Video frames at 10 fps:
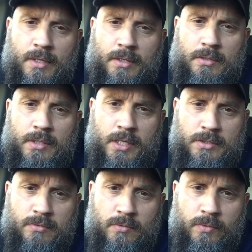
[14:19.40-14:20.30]
the
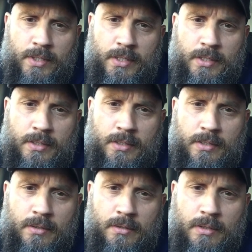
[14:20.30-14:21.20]
days of the week,
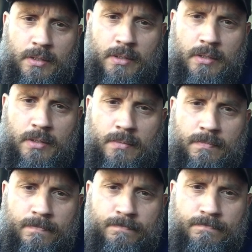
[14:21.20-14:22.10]

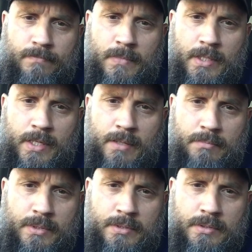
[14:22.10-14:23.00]
the
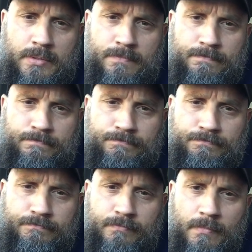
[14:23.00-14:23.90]
numbers,
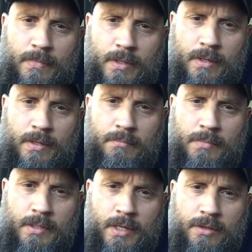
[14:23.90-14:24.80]
and
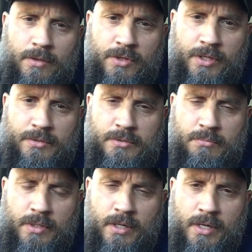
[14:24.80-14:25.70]
many other things, and
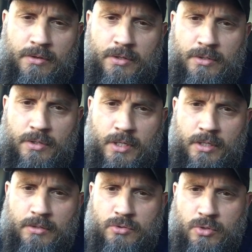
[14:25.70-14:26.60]
many other
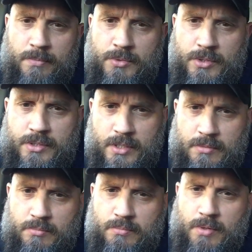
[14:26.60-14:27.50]
hidden scriptures that
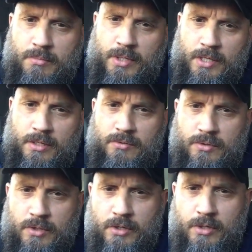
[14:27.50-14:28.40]
probably hidden
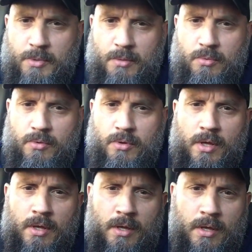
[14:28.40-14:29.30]
to a lot of people.
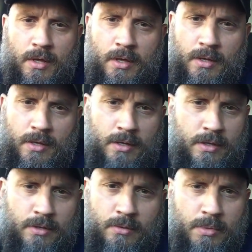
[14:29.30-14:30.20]

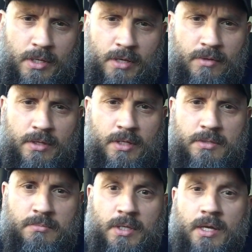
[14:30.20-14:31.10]
And I believe that
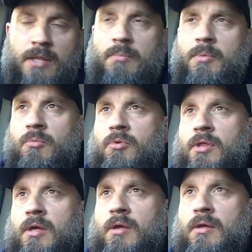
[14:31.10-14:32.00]
there's many other people
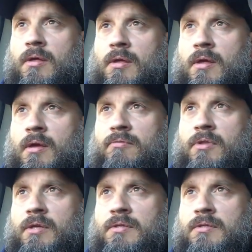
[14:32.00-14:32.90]
that have
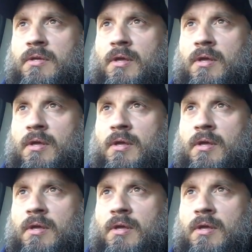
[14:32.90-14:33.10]
this,